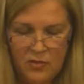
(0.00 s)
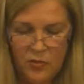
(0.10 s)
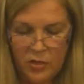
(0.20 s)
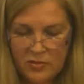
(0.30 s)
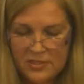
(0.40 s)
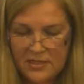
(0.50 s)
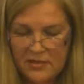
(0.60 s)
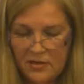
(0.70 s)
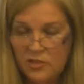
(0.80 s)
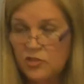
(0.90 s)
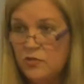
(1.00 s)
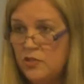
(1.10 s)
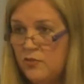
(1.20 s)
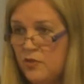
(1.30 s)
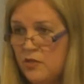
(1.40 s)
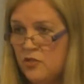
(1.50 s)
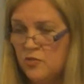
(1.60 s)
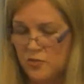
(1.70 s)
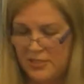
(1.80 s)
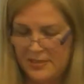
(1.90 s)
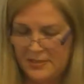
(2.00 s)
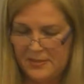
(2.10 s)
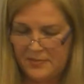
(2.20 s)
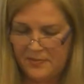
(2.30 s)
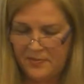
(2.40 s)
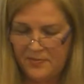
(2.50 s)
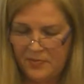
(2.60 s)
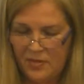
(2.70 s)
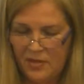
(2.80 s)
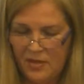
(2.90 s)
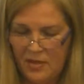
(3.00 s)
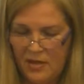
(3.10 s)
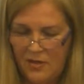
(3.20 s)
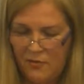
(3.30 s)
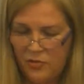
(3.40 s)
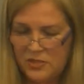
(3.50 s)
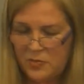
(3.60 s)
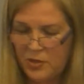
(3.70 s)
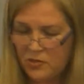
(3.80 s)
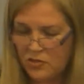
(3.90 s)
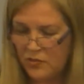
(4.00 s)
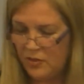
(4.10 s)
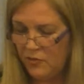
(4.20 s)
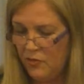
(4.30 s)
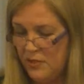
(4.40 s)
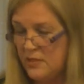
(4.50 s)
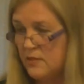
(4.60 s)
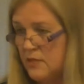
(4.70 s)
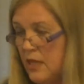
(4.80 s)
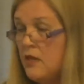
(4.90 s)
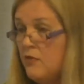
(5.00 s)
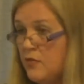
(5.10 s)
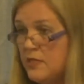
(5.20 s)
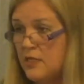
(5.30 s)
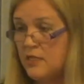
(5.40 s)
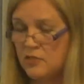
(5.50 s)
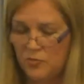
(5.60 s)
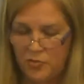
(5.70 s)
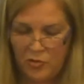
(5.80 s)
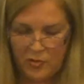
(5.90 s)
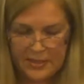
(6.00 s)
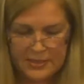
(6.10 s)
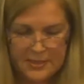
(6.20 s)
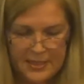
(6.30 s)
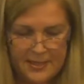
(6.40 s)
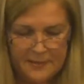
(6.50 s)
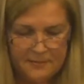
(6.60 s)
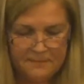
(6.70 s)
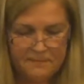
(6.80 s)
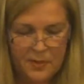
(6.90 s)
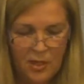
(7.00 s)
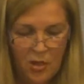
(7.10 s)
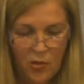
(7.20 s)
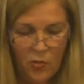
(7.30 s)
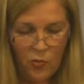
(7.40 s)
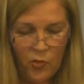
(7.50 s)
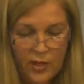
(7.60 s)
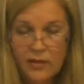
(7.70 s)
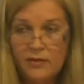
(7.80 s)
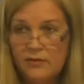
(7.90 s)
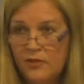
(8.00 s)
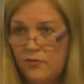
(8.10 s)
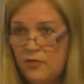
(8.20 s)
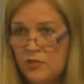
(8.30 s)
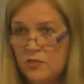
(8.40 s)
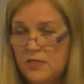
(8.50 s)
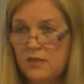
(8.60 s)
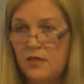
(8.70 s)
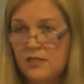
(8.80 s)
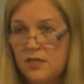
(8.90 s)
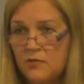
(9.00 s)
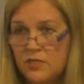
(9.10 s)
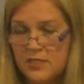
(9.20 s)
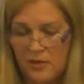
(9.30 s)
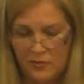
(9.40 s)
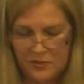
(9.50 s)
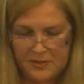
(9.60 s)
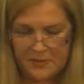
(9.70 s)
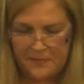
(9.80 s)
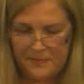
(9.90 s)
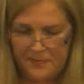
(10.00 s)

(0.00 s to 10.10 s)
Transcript: We could say there are two different sources for spiritual influence that influence us to procrastinate. The first one is ourselves.